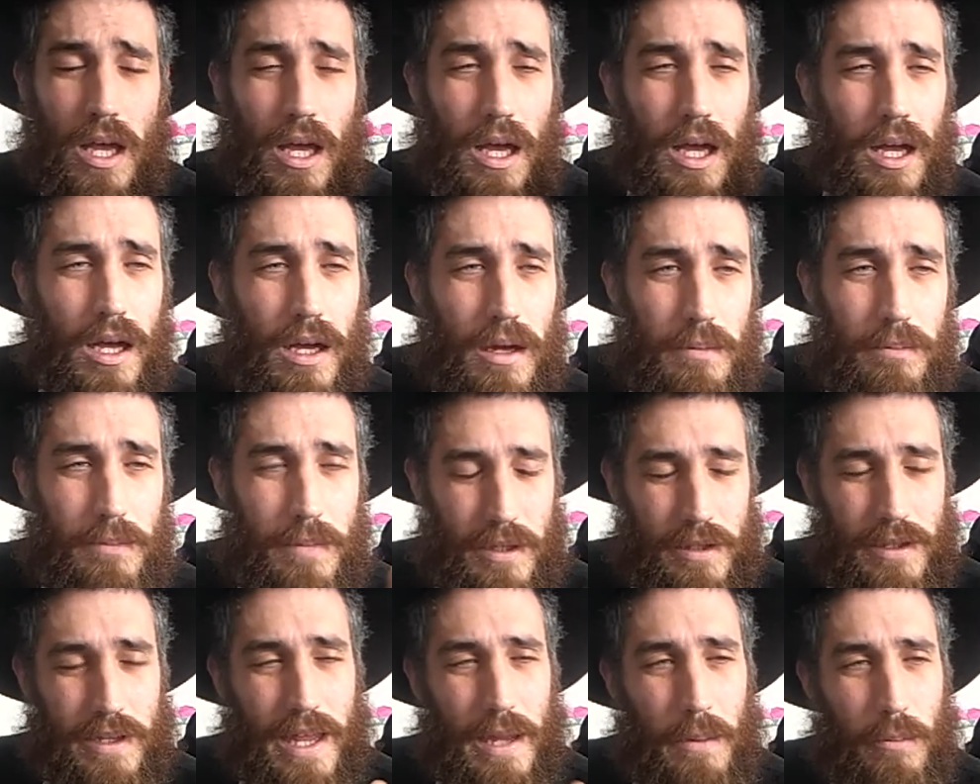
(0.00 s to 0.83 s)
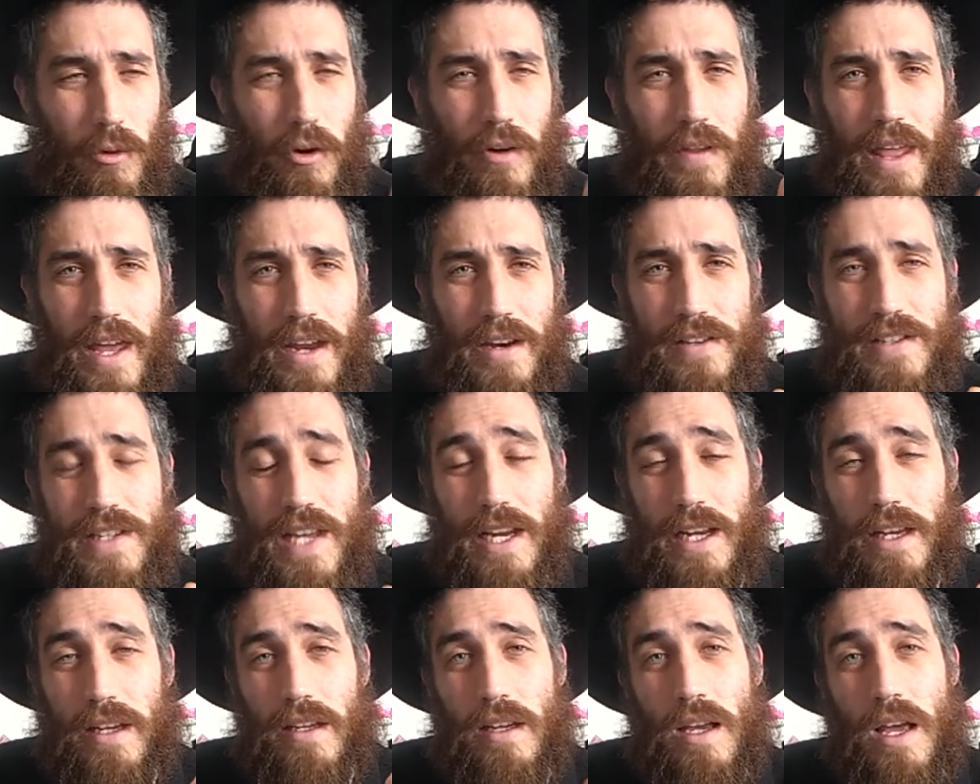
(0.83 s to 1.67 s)
More on that in a
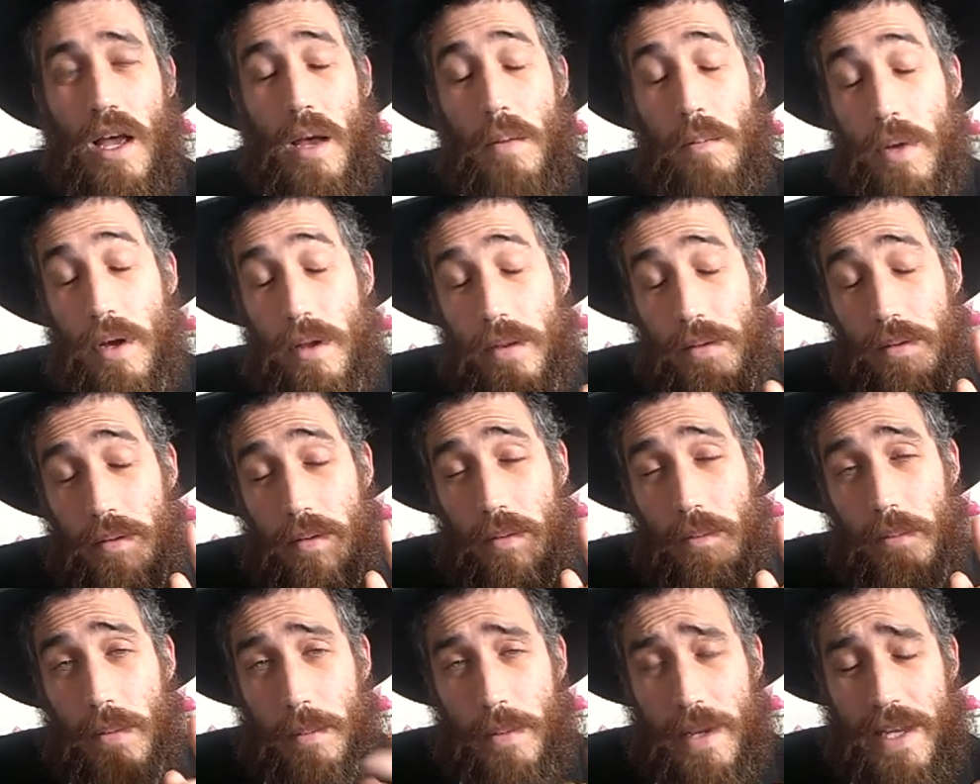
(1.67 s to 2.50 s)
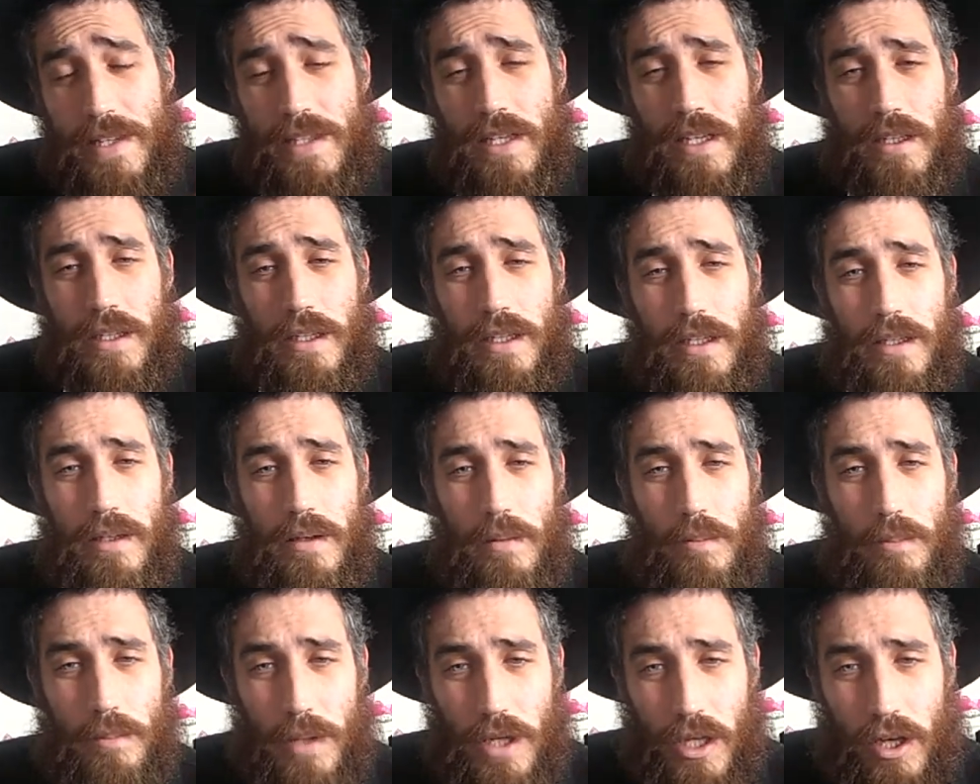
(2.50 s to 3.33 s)
second. But basically,
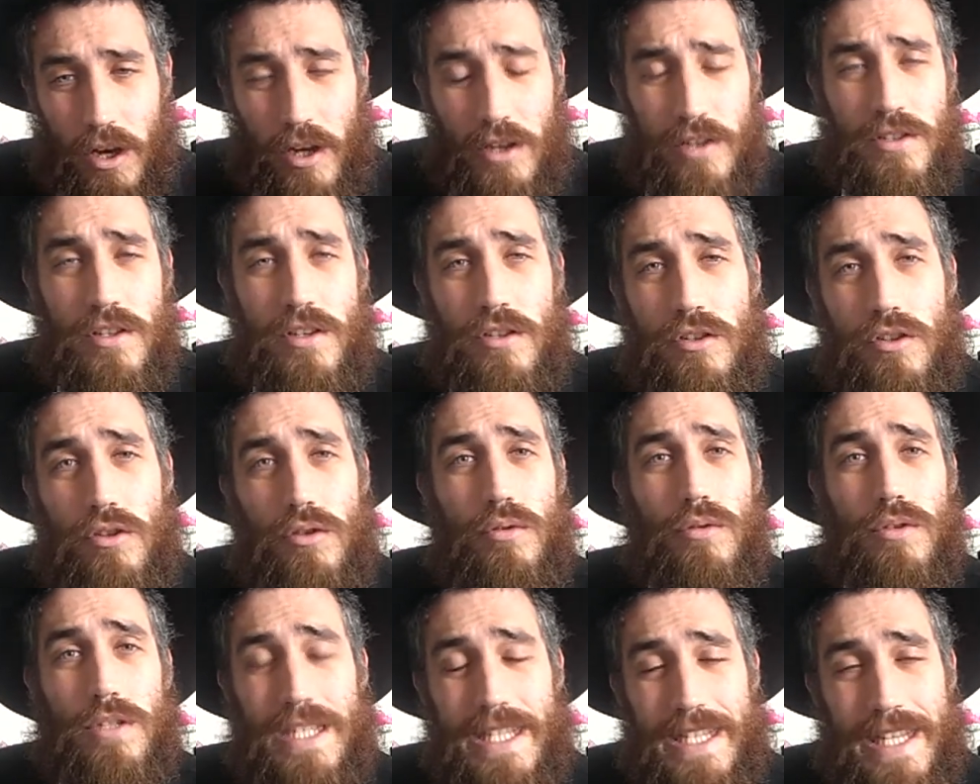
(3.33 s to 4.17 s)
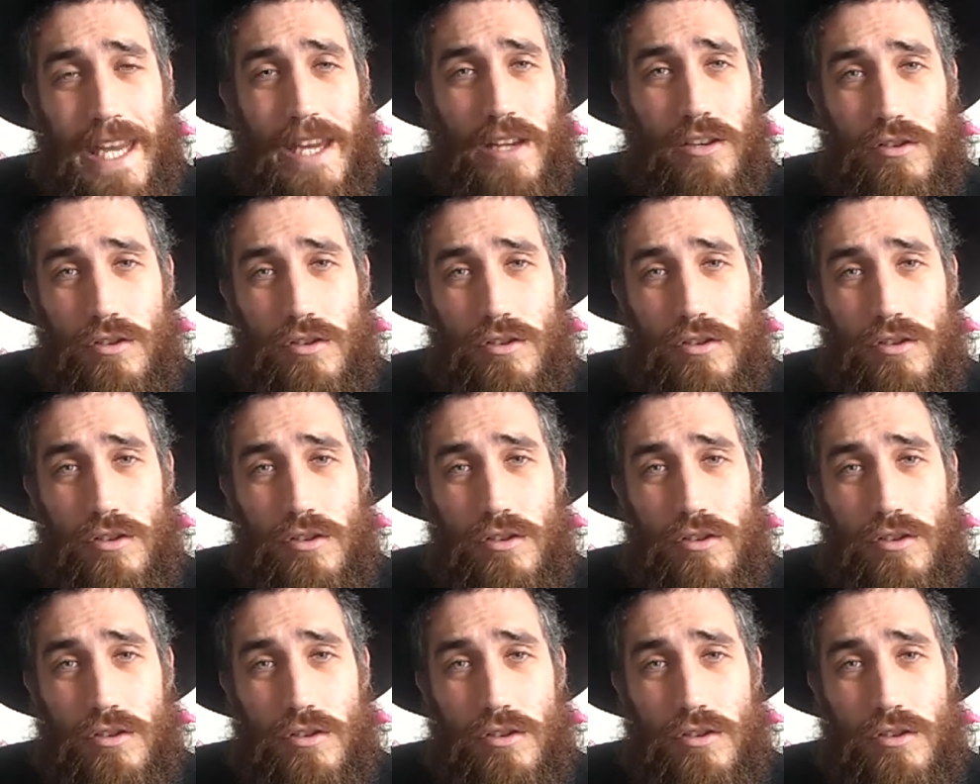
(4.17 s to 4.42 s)
because the Jews stayed